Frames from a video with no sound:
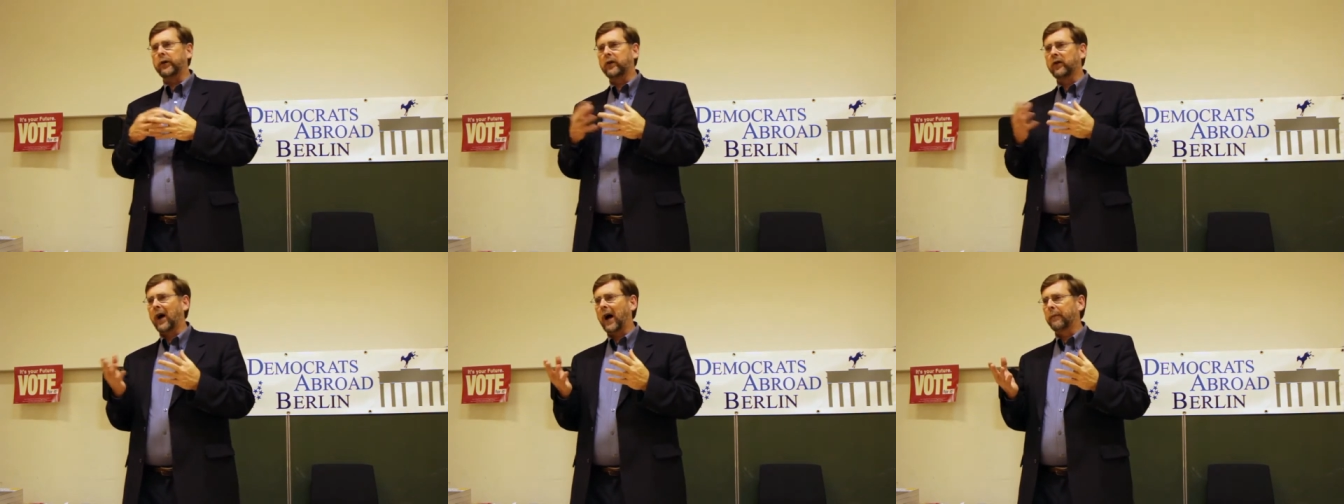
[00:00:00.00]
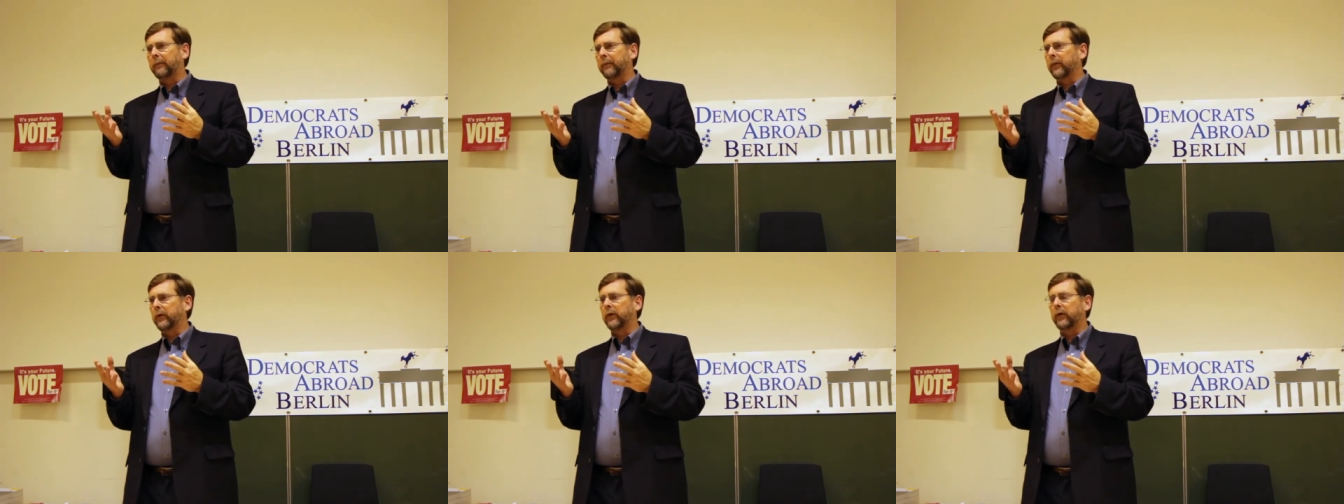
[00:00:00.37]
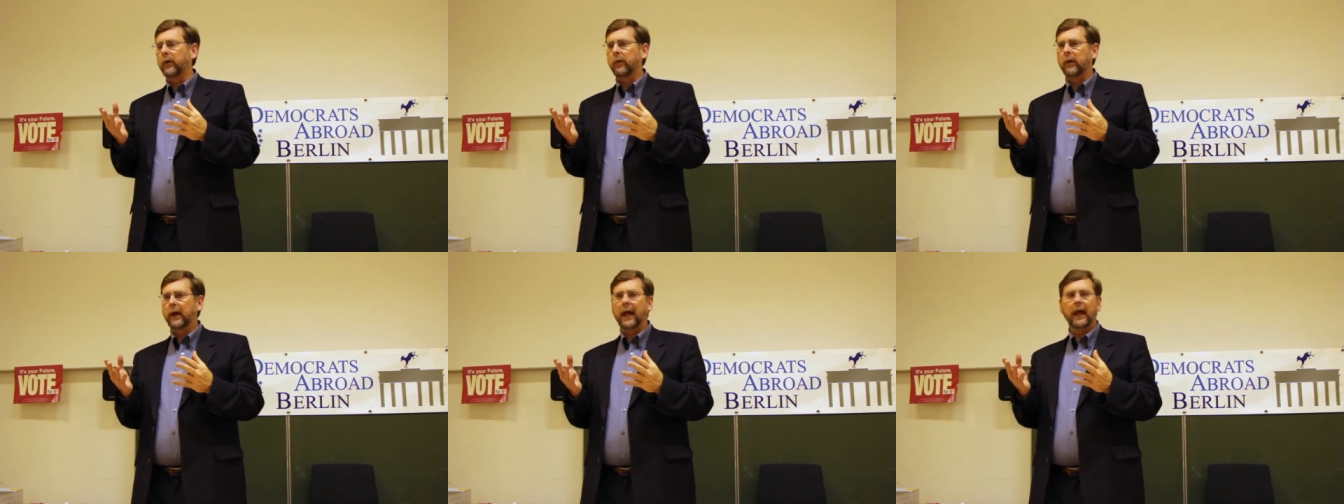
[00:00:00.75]
The top
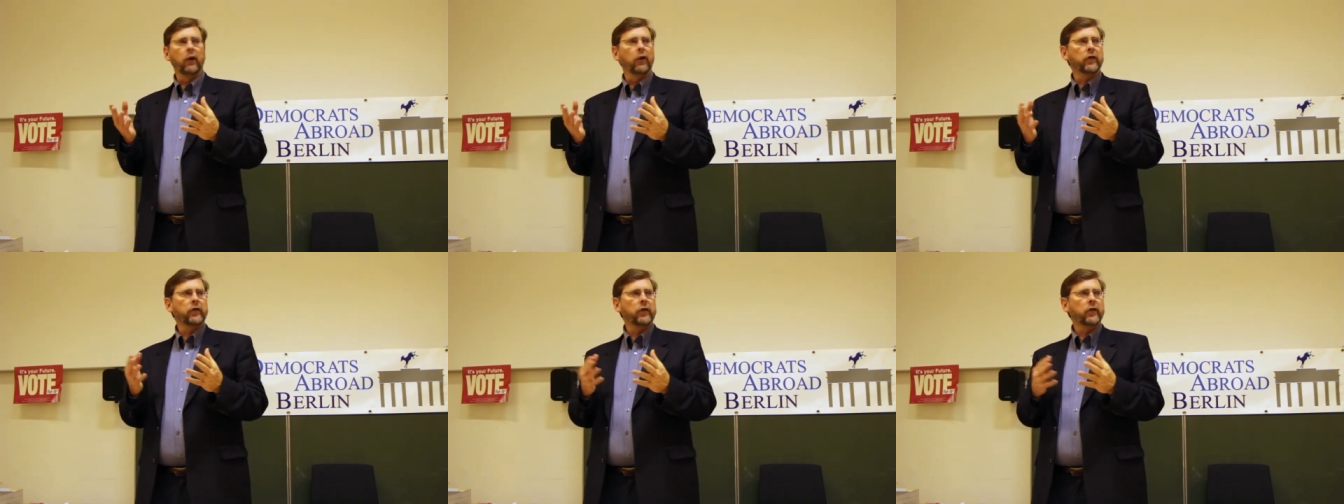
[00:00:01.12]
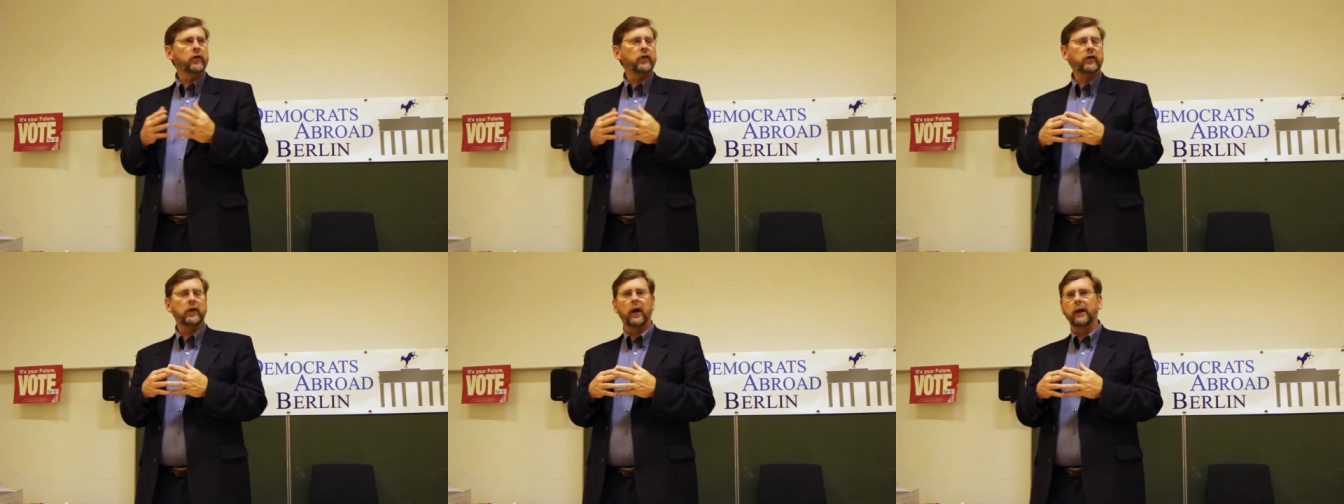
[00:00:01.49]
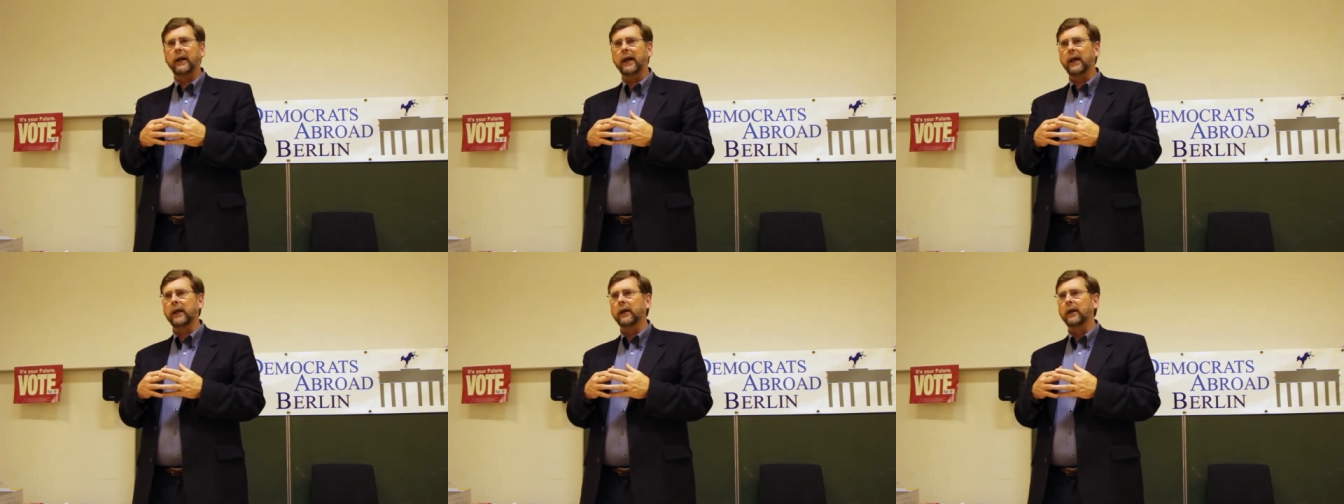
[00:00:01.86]
analyst in
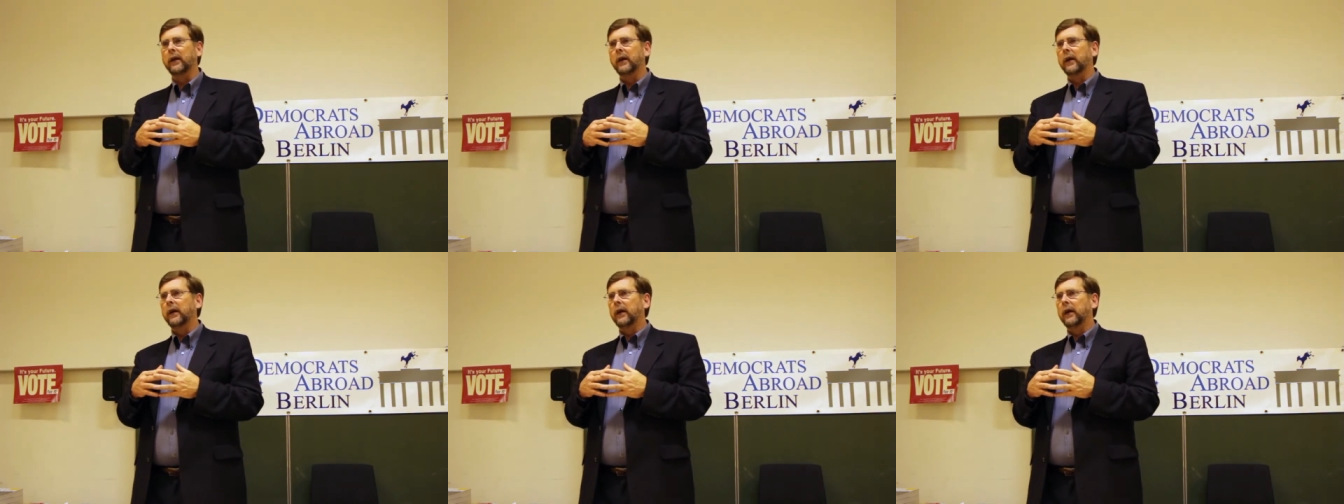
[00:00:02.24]
CIA